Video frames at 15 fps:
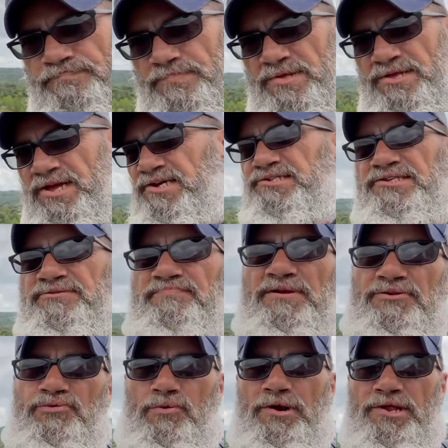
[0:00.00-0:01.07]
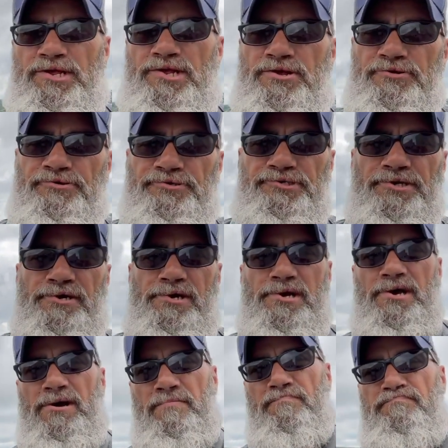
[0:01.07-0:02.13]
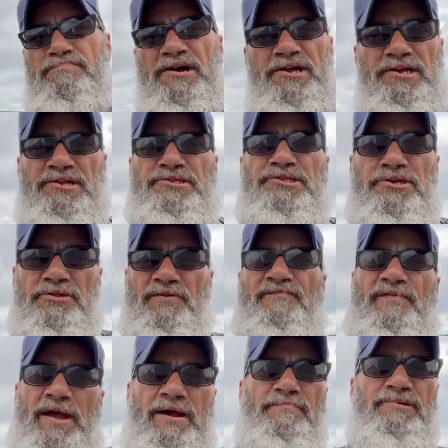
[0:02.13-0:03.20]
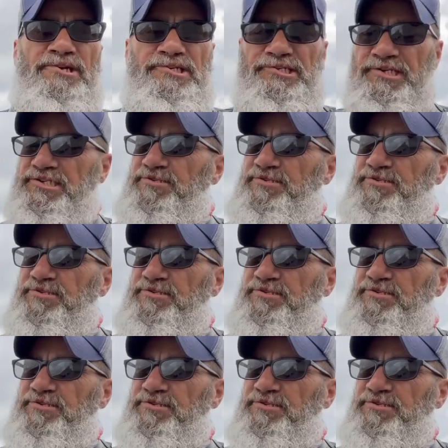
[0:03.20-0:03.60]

Yes, it's been 20 years, but in, to the families, it's